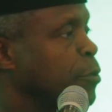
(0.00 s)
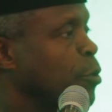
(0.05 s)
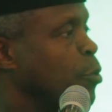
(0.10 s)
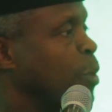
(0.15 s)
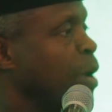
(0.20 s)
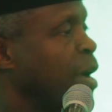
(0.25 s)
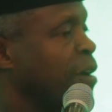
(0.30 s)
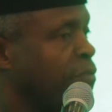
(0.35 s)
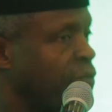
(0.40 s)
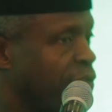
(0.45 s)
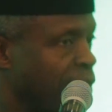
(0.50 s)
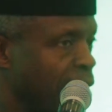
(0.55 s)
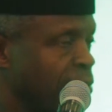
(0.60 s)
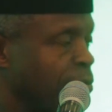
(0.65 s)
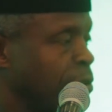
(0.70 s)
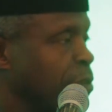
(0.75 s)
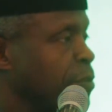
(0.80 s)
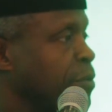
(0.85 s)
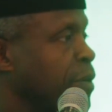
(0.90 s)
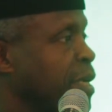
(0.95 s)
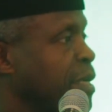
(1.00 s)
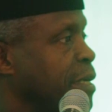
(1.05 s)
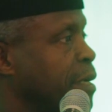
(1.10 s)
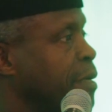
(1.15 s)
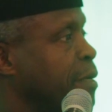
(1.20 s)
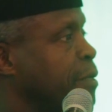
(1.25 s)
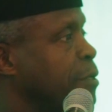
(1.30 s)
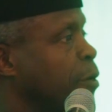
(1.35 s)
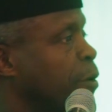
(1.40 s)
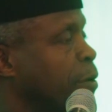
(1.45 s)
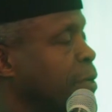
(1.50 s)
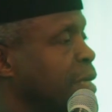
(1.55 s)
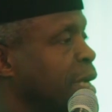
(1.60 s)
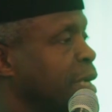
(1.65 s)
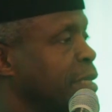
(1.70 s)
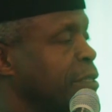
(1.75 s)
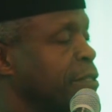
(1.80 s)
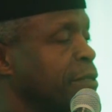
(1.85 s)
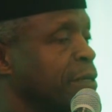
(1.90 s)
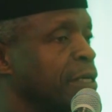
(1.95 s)
So we have 500 young
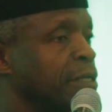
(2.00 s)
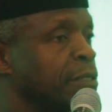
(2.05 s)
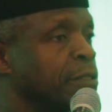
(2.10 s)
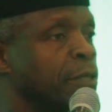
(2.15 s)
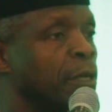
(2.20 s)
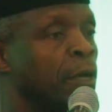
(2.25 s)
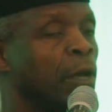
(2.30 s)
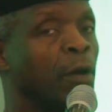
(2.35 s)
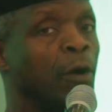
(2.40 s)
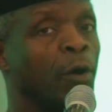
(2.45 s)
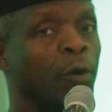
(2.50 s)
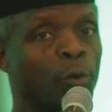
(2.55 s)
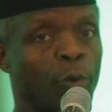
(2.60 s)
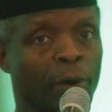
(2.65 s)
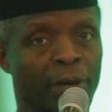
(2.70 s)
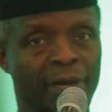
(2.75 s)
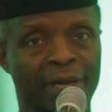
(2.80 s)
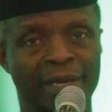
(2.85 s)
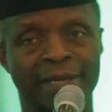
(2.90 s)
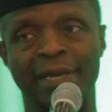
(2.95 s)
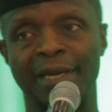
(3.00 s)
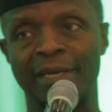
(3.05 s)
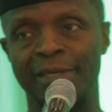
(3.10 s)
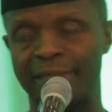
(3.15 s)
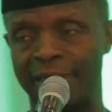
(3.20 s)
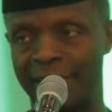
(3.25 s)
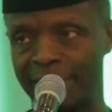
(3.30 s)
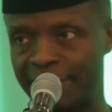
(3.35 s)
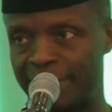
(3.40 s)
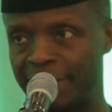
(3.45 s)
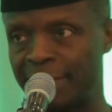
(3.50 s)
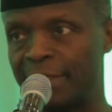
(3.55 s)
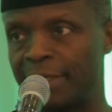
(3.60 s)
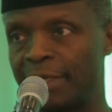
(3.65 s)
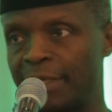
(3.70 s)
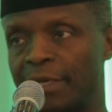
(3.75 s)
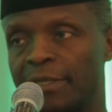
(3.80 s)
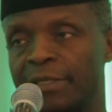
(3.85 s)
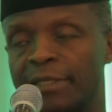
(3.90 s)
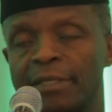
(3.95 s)
Nigerians who are engaged as
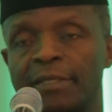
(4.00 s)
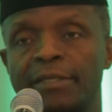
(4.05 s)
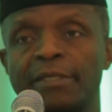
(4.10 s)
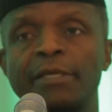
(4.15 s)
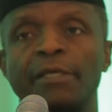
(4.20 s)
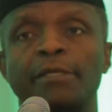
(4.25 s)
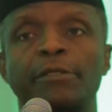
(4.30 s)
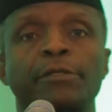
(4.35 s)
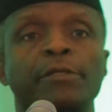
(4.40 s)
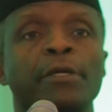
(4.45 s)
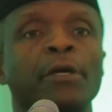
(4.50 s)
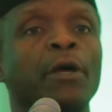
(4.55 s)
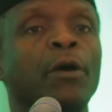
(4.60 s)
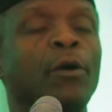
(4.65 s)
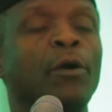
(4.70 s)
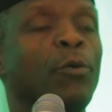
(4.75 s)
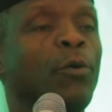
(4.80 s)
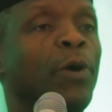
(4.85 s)
teaching assistants,